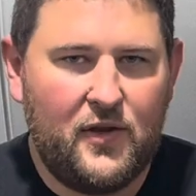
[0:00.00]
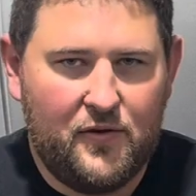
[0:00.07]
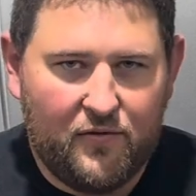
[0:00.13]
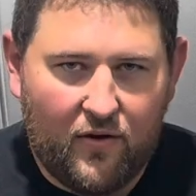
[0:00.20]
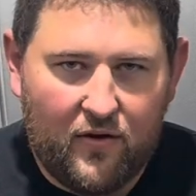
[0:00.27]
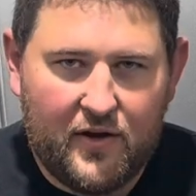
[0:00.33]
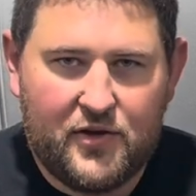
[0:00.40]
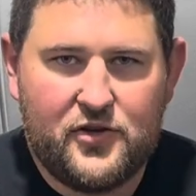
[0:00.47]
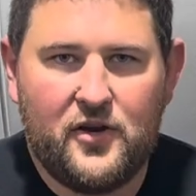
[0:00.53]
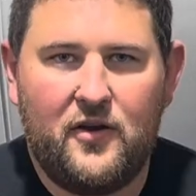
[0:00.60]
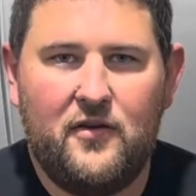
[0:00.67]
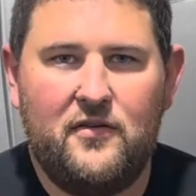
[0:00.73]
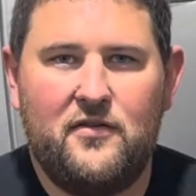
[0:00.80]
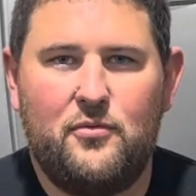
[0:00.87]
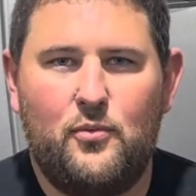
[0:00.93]
you've already
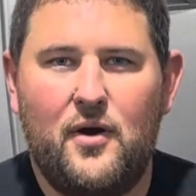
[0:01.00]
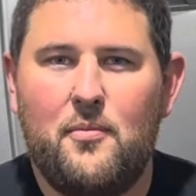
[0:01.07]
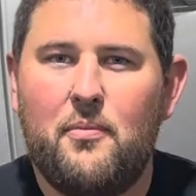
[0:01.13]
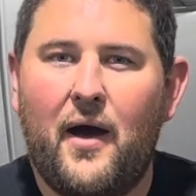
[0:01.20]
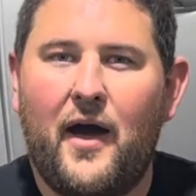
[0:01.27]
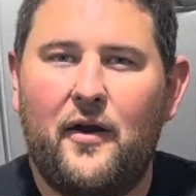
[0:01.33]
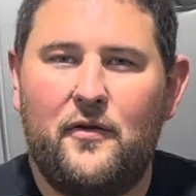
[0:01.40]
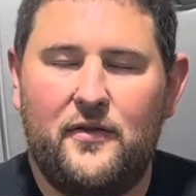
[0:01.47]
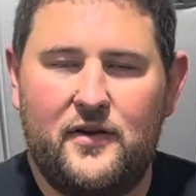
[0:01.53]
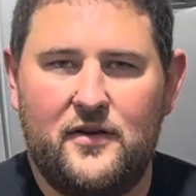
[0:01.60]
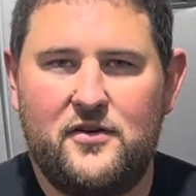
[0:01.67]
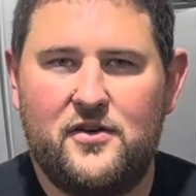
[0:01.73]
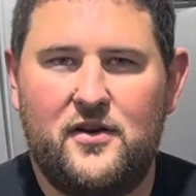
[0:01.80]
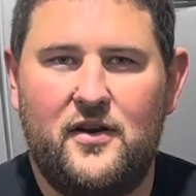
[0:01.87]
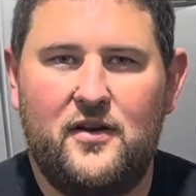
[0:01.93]
chose what bottle that
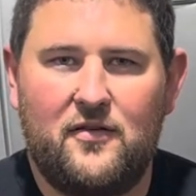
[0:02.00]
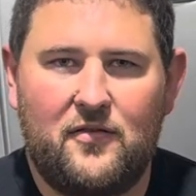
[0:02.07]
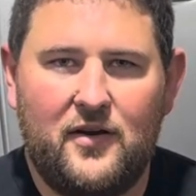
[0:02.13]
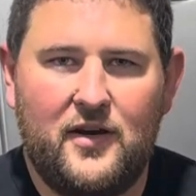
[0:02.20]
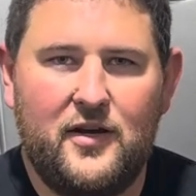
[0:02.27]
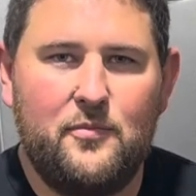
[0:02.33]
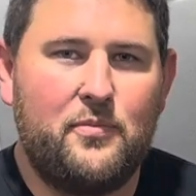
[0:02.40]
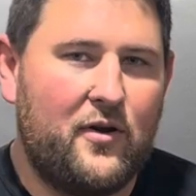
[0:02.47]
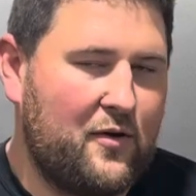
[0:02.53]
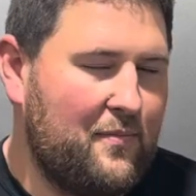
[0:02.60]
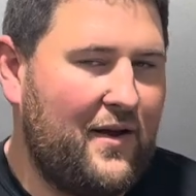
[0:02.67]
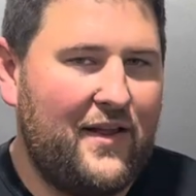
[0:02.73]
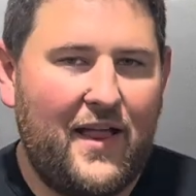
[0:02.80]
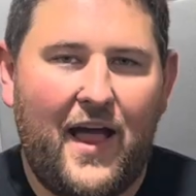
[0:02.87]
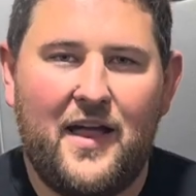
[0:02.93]
you're going to run per
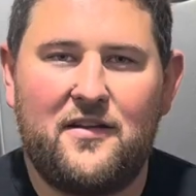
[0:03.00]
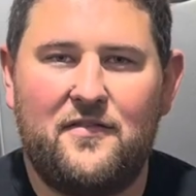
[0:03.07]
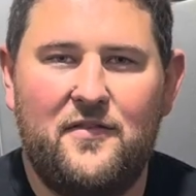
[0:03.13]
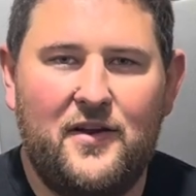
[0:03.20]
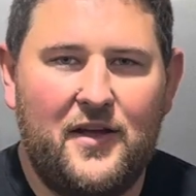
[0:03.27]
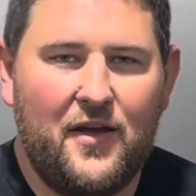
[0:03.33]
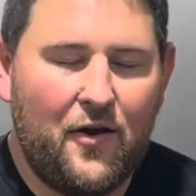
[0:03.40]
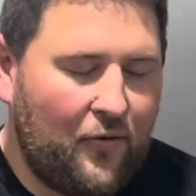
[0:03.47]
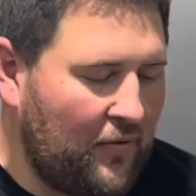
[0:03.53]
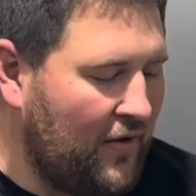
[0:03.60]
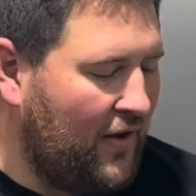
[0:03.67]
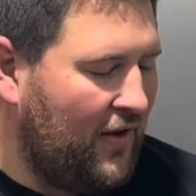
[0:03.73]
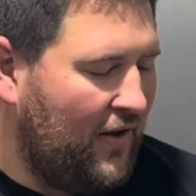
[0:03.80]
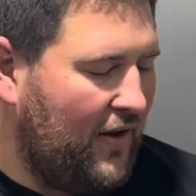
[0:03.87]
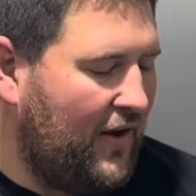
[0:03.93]
my last video.
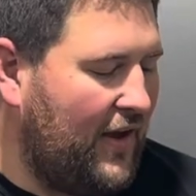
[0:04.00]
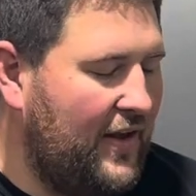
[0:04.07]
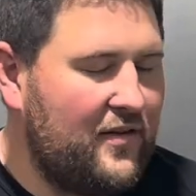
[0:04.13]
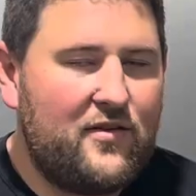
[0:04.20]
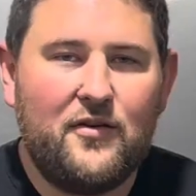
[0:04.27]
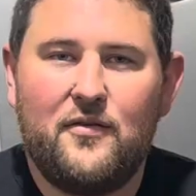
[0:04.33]
And so